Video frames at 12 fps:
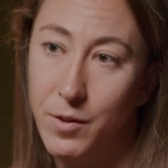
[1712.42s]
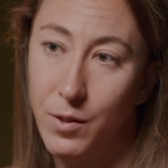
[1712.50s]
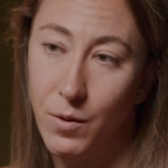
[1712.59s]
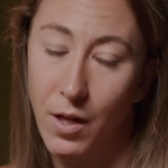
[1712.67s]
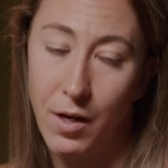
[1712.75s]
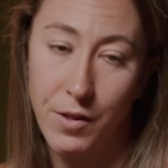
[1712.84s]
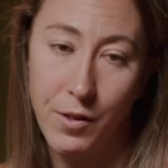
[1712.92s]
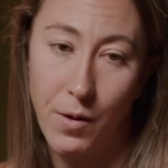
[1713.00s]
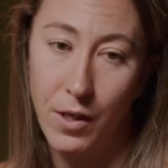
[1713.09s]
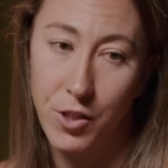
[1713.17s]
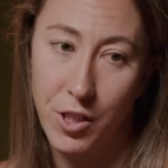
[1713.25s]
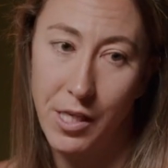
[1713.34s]
So a lot of the
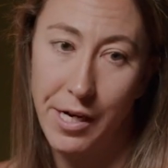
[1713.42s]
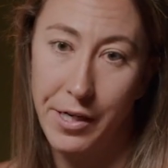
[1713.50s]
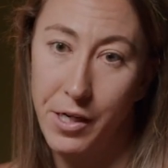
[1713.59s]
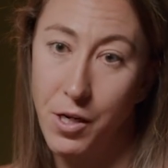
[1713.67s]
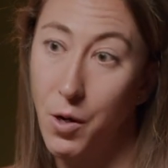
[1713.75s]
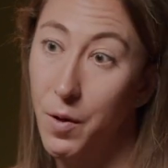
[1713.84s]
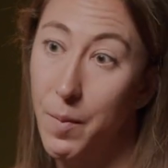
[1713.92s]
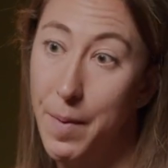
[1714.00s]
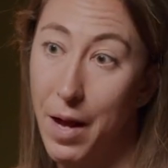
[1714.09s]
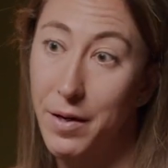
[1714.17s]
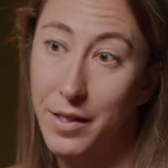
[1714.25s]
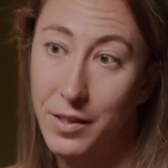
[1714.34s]
urologists in the area know
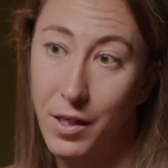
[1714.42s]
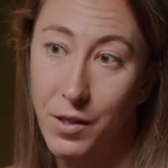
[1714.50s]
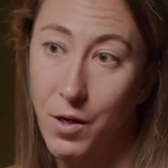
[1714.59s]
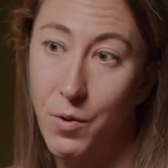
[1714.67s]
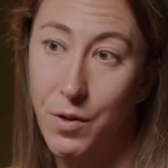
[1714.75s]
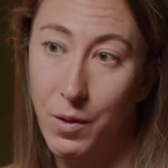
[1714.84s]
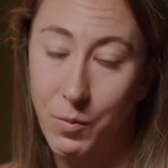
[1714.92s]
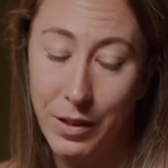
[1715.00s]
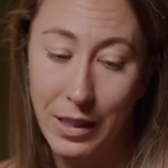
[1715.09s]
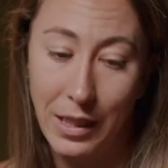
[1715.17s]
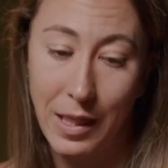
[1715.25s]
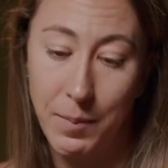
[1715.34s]
about us and know that
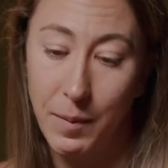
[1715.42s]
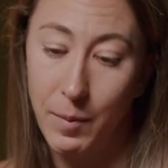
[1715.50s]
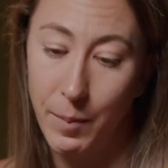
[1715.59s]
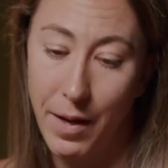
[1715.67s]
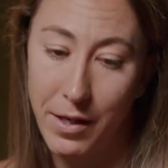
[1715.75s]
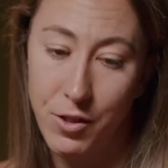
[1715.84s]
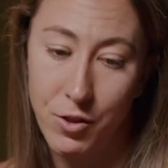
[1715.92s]
we can get people better.